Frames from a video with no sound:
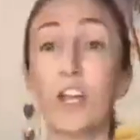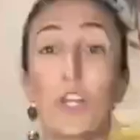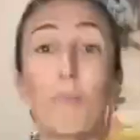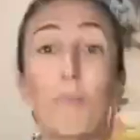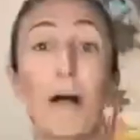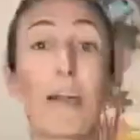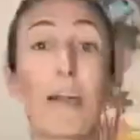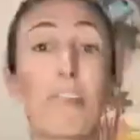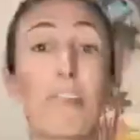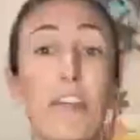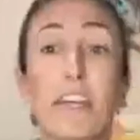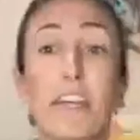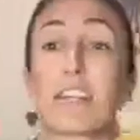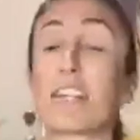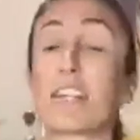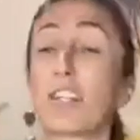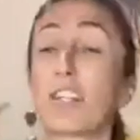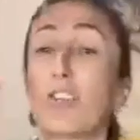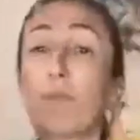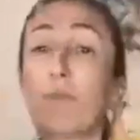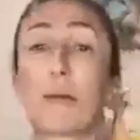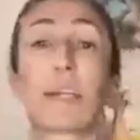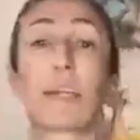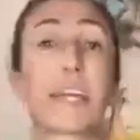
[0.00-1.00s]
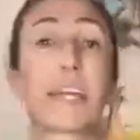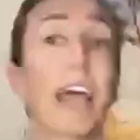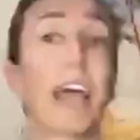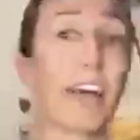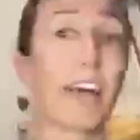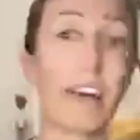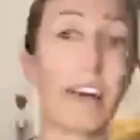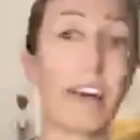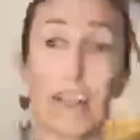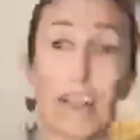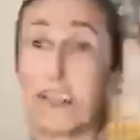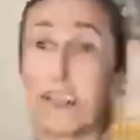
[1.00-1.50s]
You might think that you've been
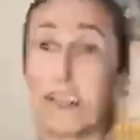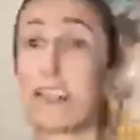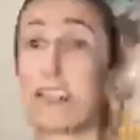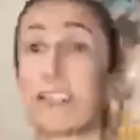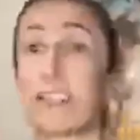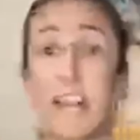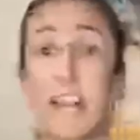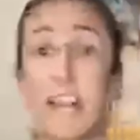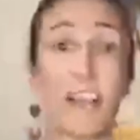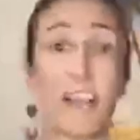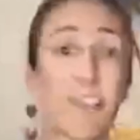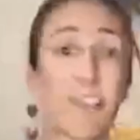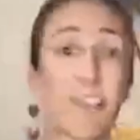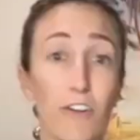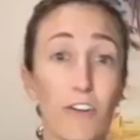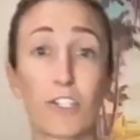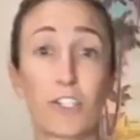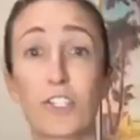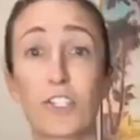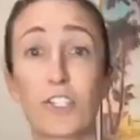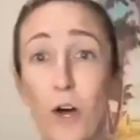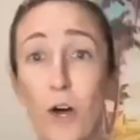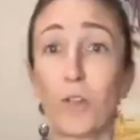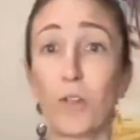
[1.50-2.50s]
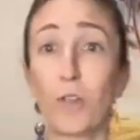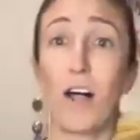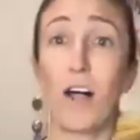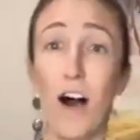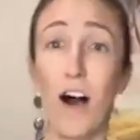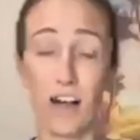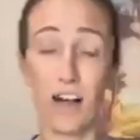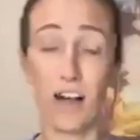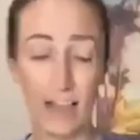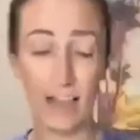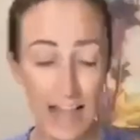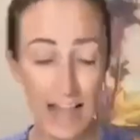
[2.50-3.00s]
carrying this thing for so
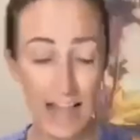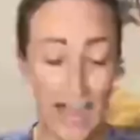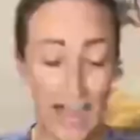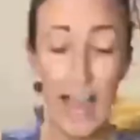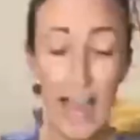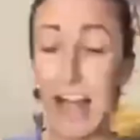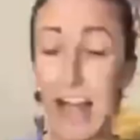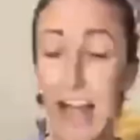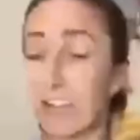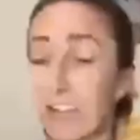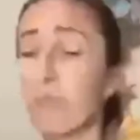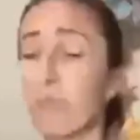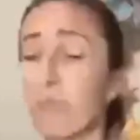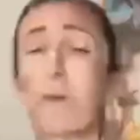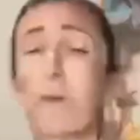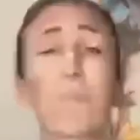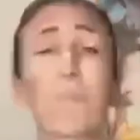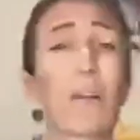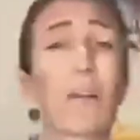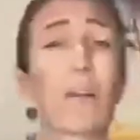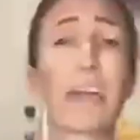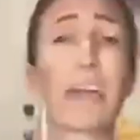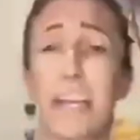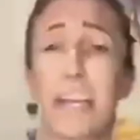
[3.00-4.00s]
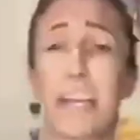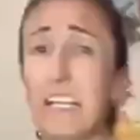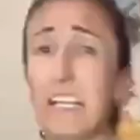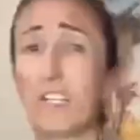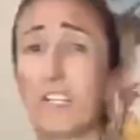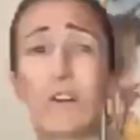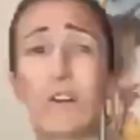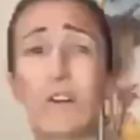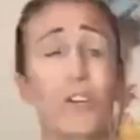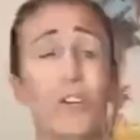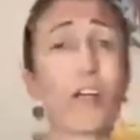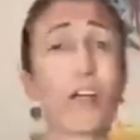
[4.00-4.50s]
long and you've been praying
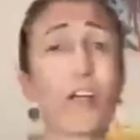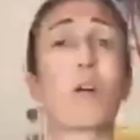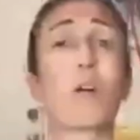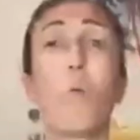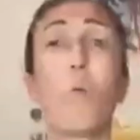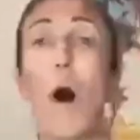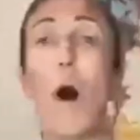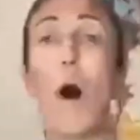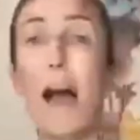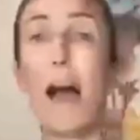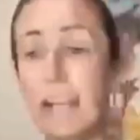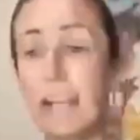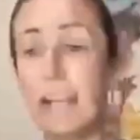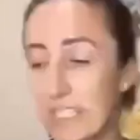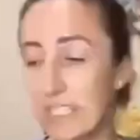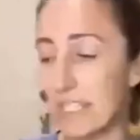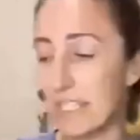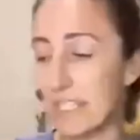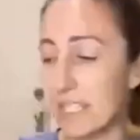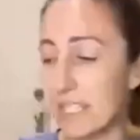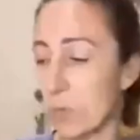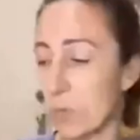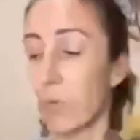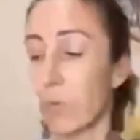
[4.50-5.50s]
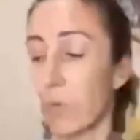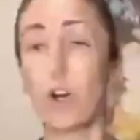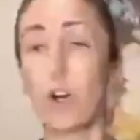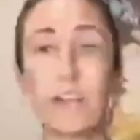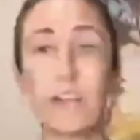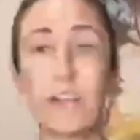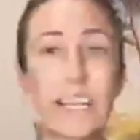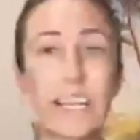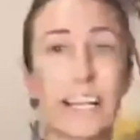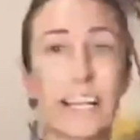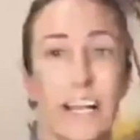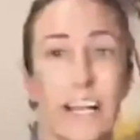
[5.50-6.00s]
into it and you're like, why isn't this
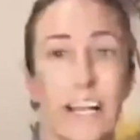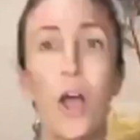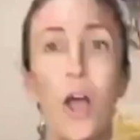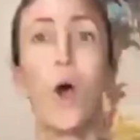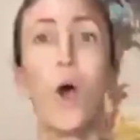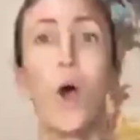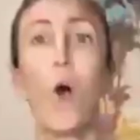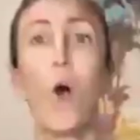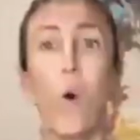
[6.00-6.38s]
working?